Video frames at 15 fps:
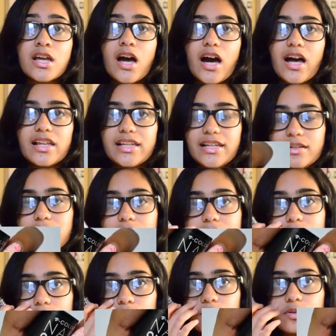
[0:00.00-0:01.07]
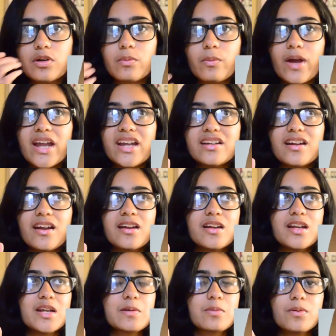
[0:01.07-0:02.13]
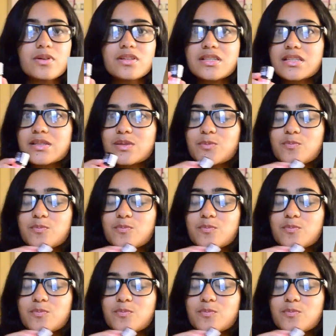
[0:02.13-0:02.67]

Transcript: I layered this over white and it was